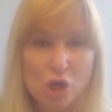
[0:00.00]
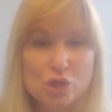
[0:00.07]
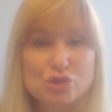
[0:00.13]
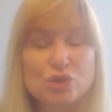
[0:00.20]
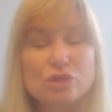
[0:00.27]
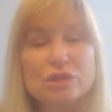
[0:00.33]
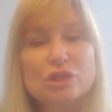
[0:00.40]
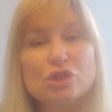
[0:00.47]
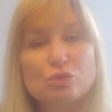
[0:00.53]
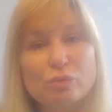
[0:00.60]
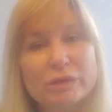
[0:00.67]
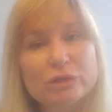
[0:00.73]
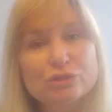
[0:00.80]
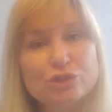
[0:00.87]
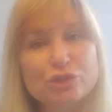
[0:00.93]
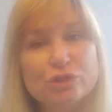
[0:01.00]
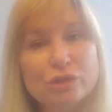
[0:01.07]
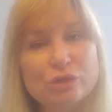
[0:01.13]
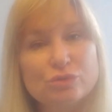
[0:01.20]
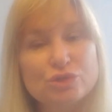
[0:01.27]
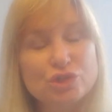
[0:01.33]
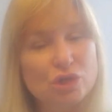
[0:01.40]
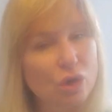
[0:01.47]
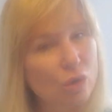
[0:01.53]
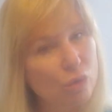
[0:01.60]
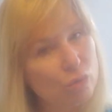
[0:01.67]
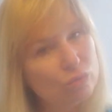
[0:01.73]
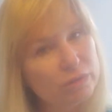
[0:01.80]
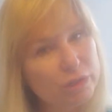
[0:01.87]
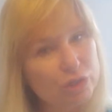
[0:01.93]
so that the realtor knows to
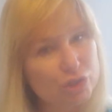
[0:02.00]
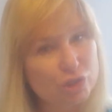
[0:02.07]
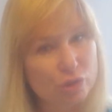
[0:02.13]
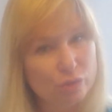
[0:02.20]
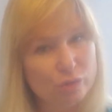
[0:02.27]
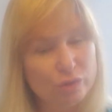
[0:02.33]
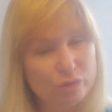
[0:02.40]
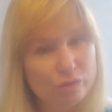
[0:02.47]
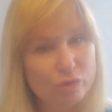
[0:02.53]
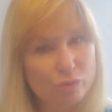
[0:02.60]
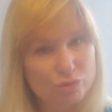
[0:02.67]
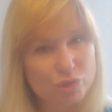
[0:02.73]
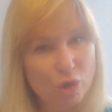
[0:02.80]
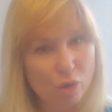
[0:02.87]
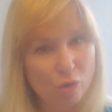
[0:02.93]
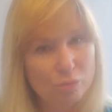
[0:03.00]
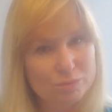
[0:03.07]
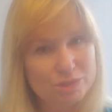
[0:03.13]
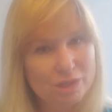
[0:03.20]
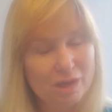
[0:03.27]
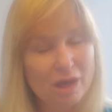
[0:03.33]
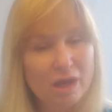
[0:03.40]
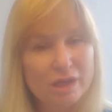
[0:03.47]
only show you those homes.